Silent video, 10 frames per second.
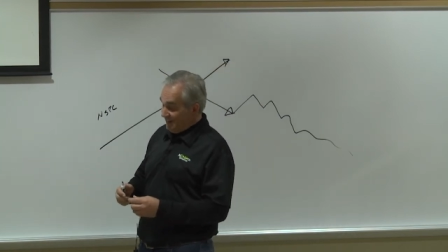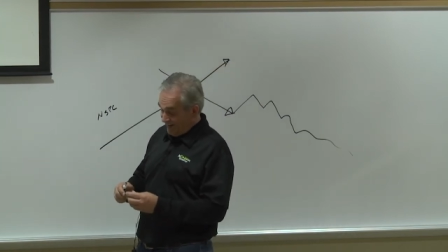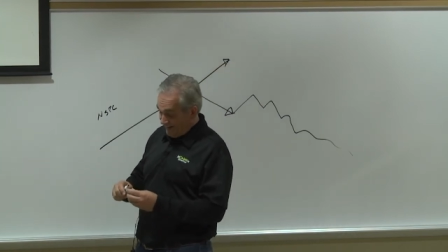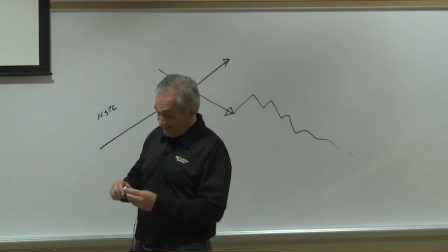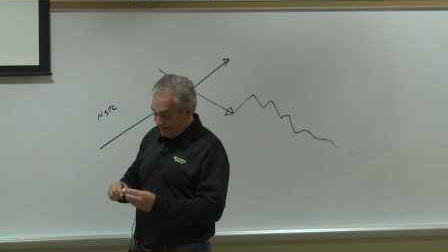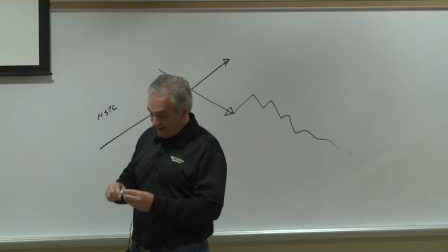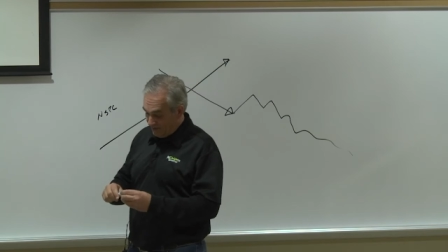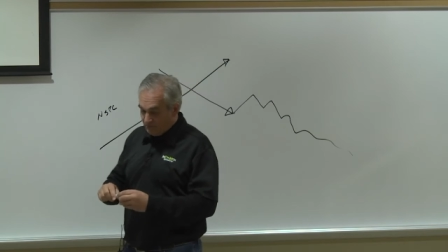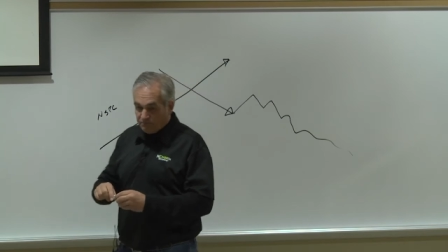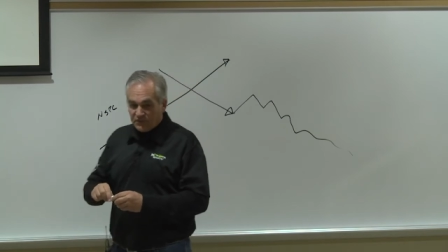And,
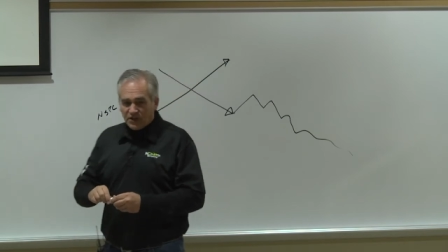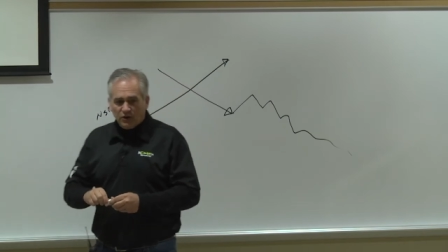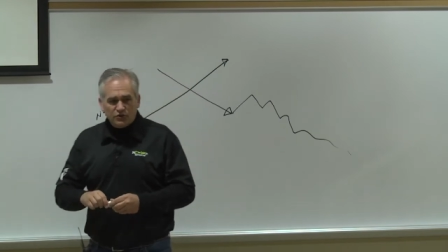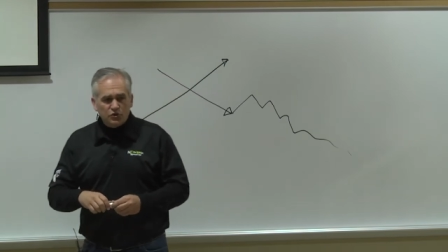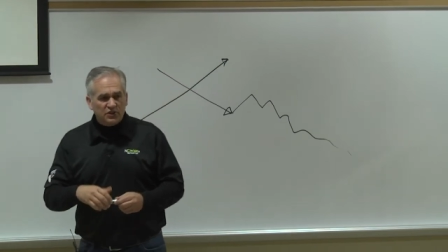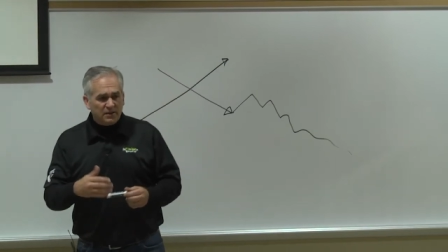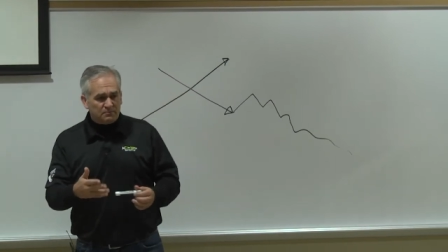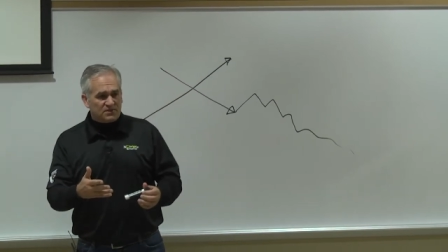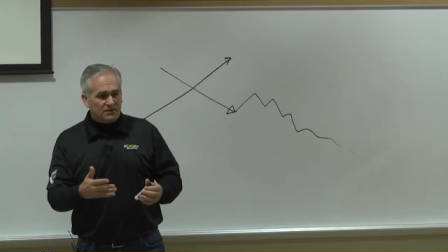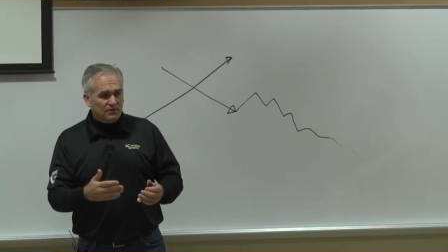uh, you know, new
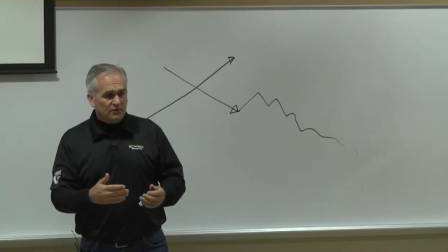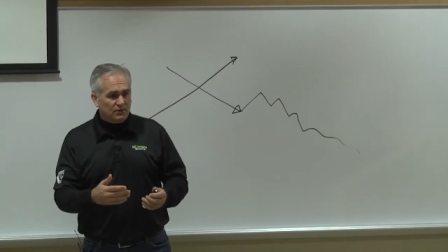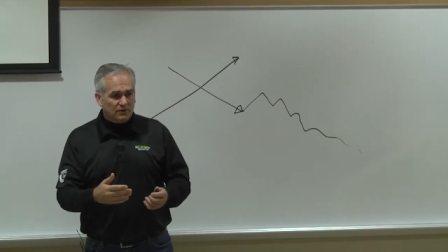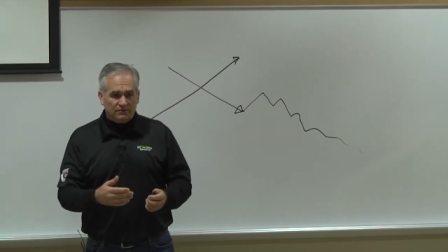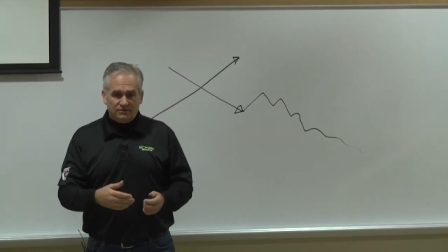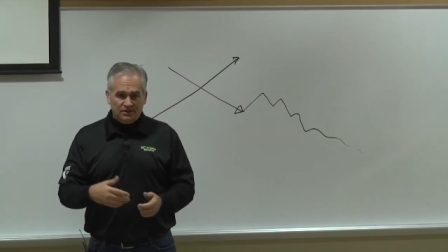dips or,